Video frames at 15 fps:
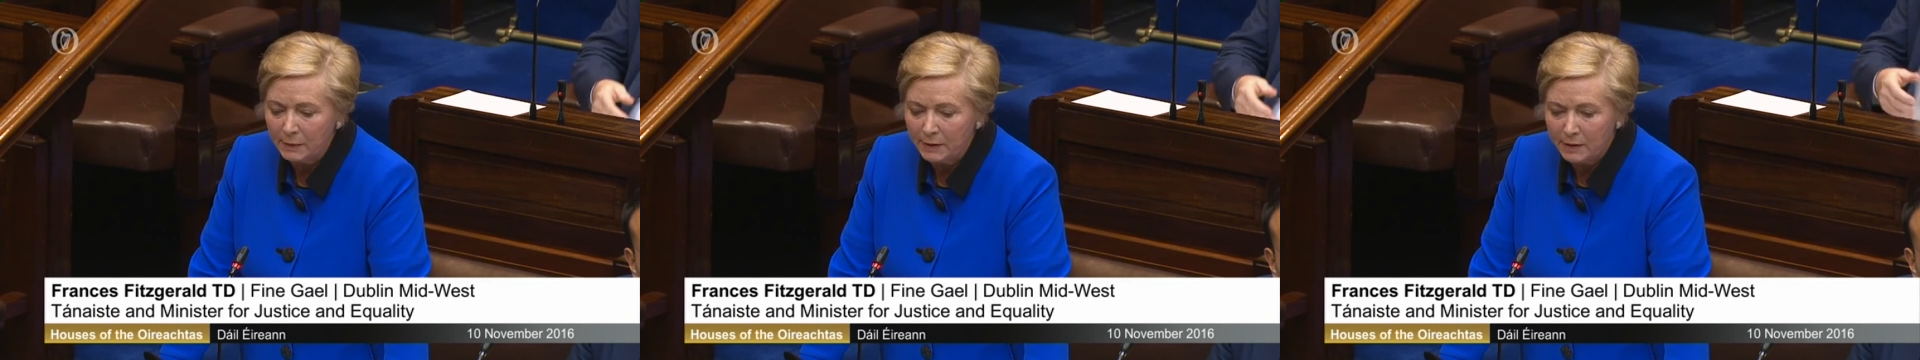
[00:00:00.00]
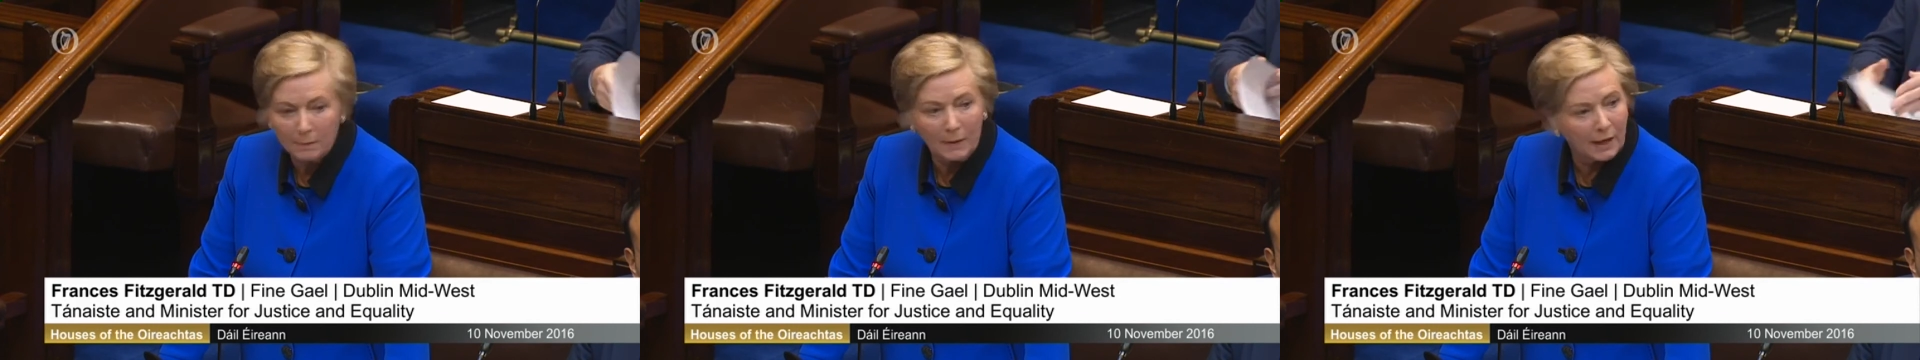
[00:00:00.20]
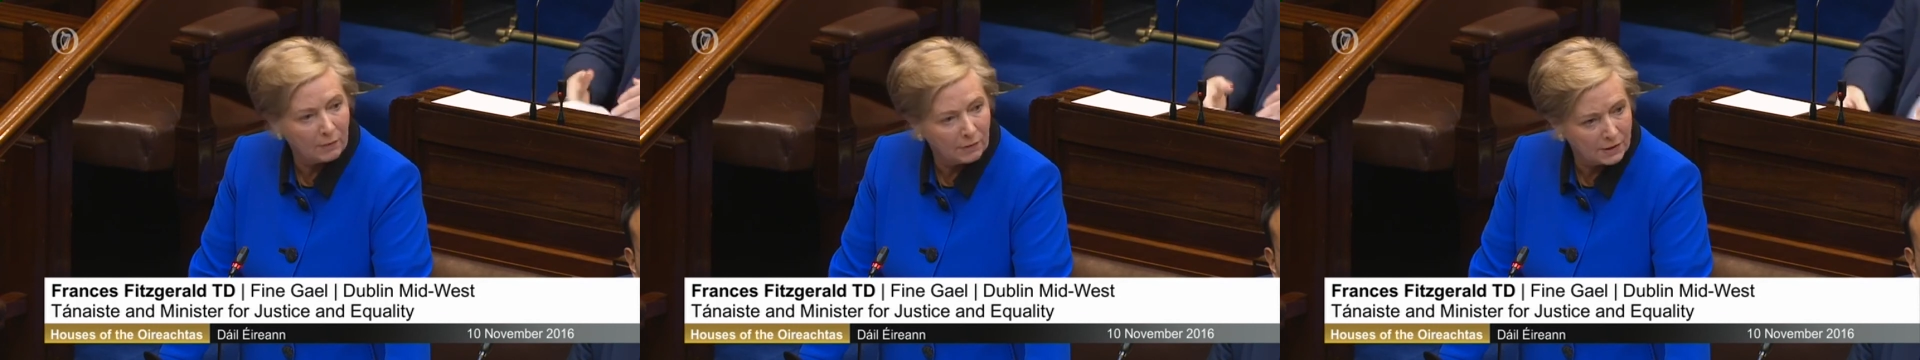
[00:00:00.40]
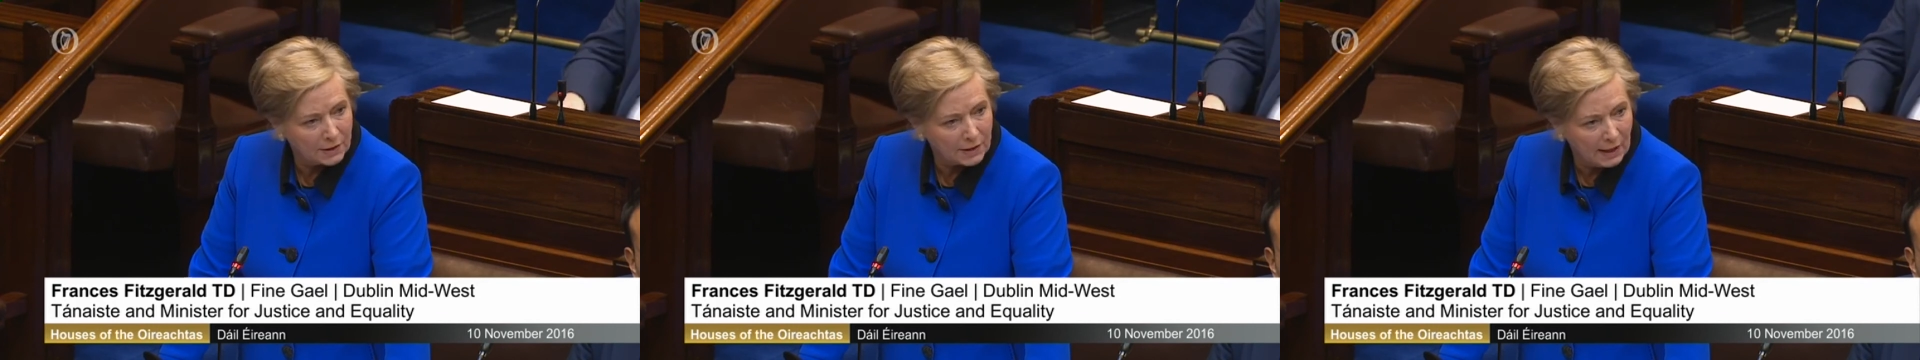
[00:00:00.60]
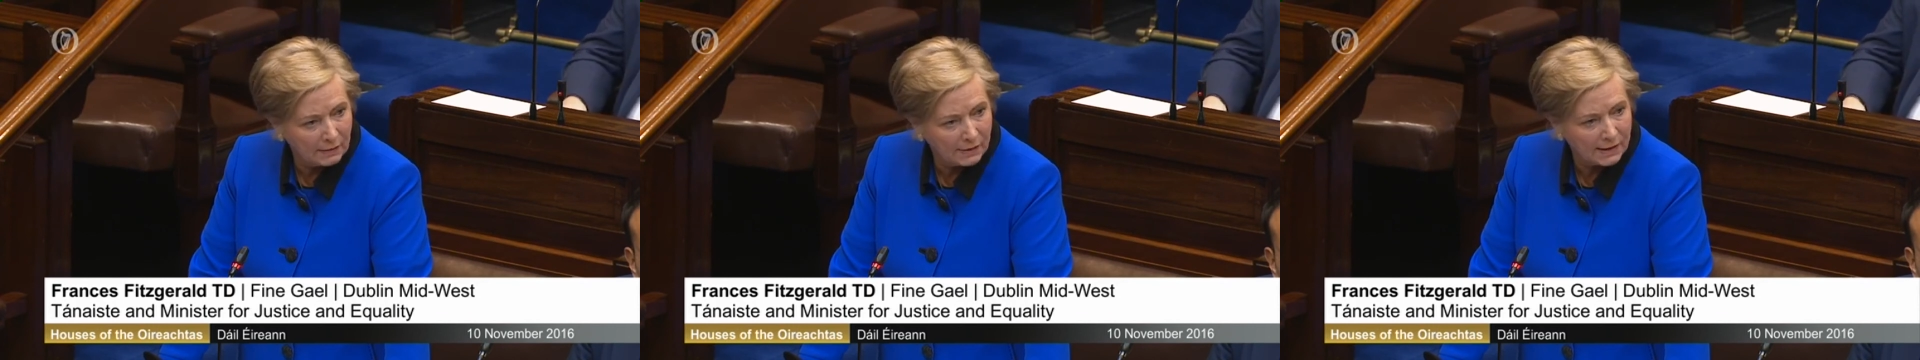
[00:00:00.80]
the Migrant
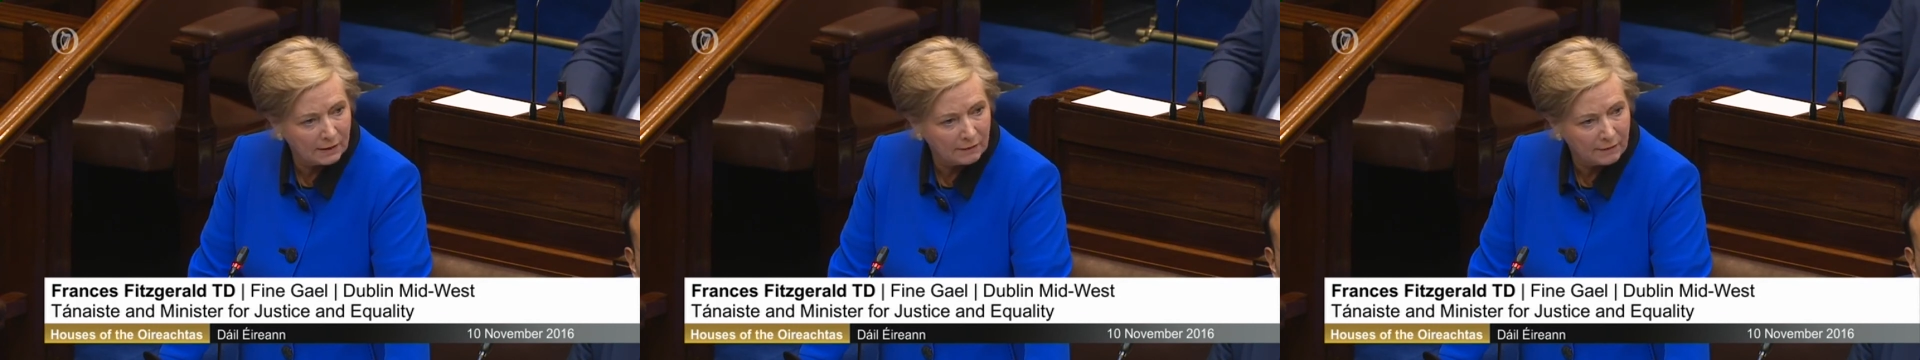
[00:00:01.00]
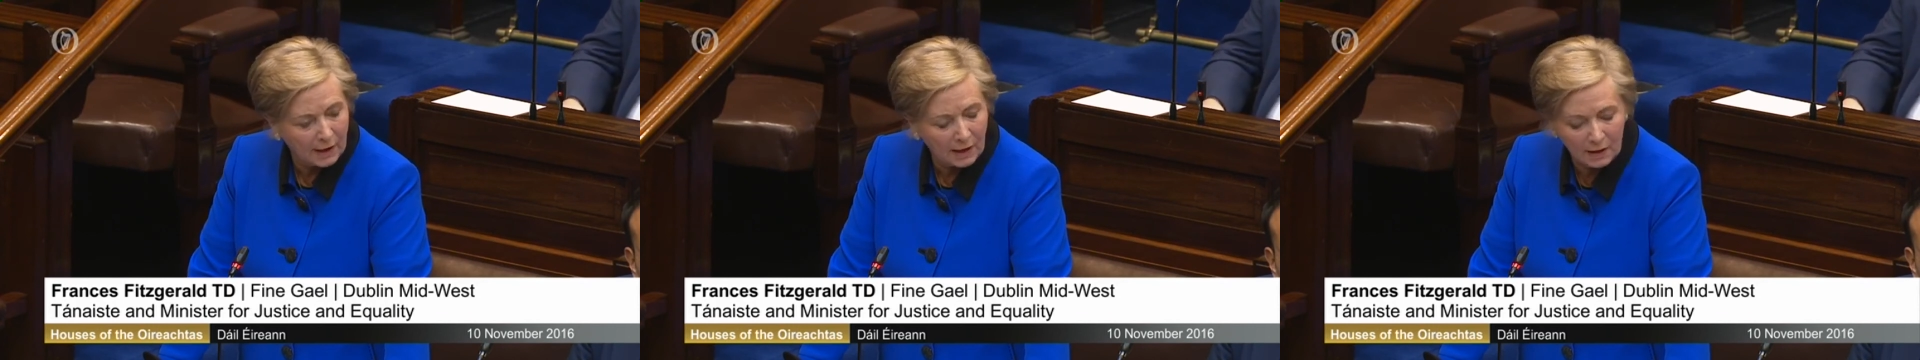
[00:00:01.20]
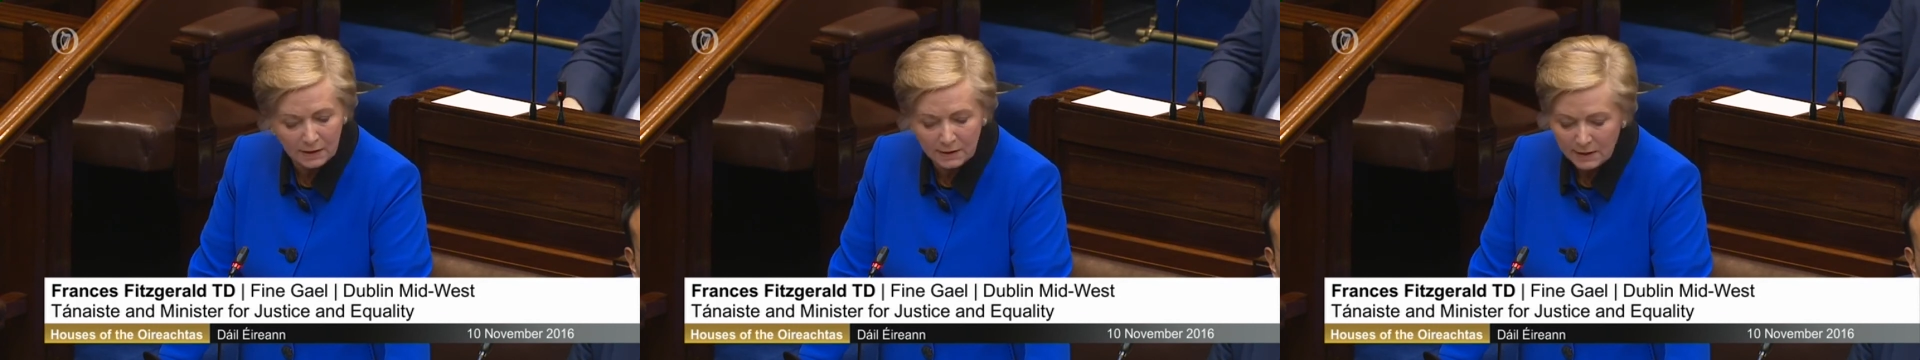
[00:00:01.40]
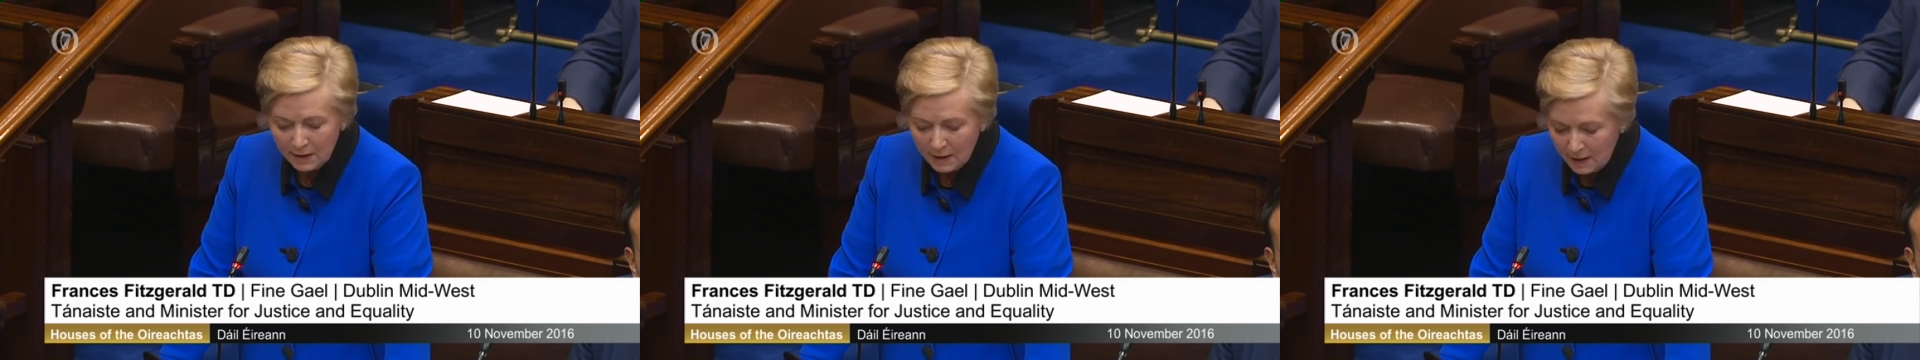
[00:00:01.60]
Council of Ireland,